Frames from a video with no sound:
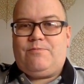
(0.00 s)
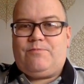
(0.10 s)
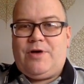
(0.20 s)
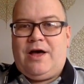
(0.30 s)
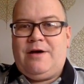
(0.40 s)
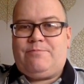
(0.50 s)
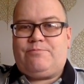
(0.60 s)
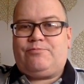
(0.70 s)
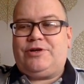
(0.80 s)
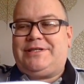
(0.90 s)

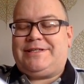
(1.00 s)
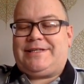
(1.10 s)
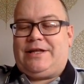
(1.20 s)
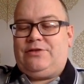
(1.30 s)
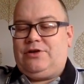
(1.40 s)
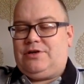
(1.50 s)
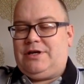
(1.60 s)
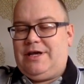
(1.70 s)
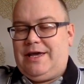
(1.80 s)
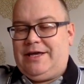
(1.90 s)
Pretty standard
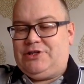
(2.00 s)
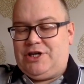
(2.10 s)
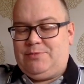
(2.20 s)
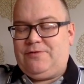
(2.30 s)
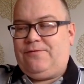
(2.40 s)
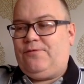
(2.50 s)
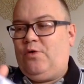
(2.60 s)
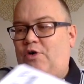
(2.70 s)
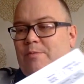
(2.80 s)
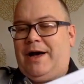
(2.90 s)
in terms of
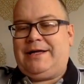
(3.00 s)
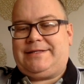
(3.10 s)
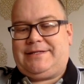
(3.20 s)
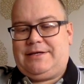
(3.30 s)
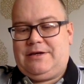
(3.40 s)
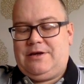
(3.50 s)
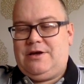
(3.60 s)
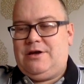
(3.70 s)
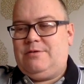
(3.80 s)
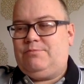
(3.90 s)
format,
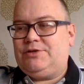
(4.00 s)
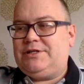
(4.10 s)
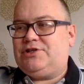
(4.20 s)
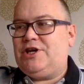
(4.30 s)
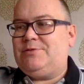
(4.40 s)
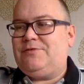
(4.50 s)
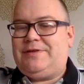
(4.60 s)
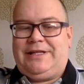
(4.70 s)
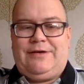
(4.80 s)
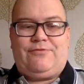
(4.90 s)
but in terms of
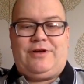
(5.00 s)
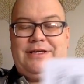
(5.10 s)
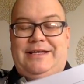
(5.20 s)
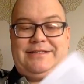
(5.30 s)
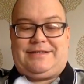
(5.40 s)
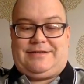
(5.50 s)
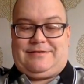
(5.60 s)
delivery, it's